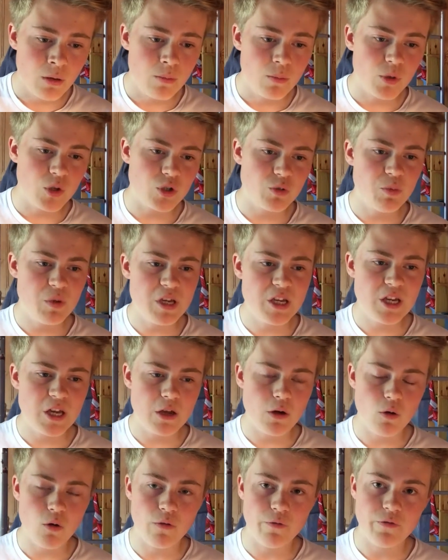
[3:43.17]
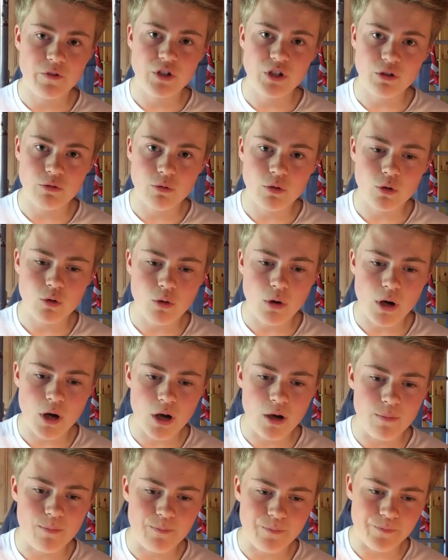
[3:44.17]
But speaking of
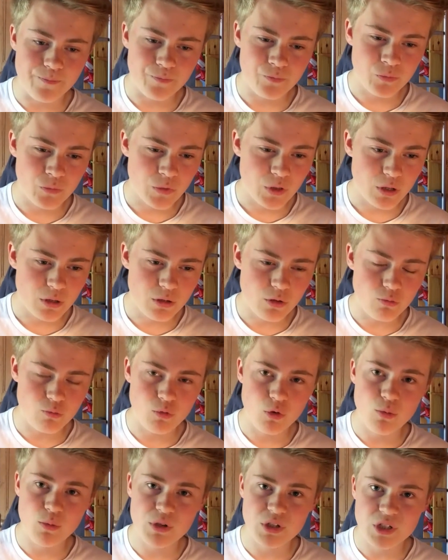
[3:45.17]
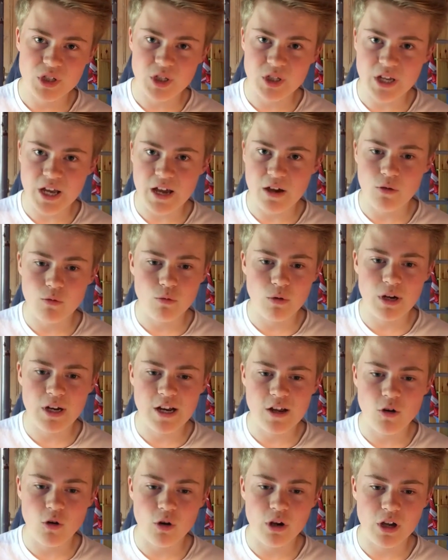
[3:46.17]
Giroud, the rumours today are
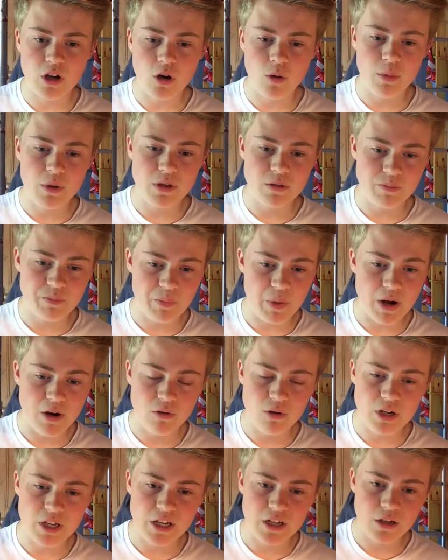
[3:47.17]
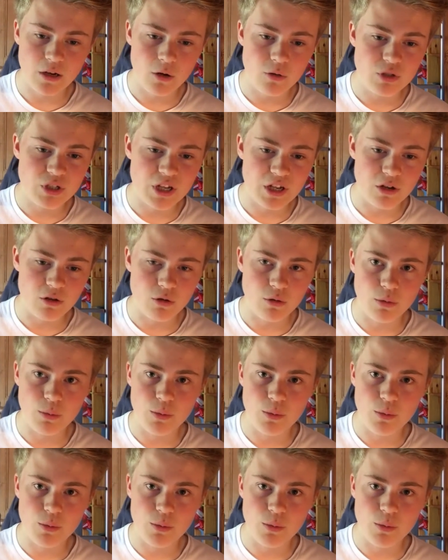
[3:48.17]
really hotting up. He's apparently closing in on